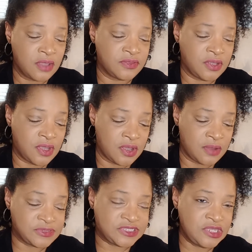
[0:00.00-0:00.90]

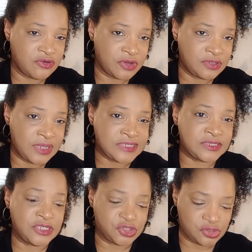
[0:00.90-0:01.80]
the secret as
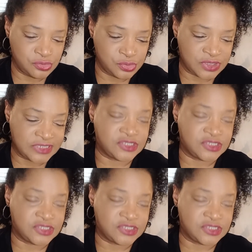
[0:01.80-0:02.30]
an excuse as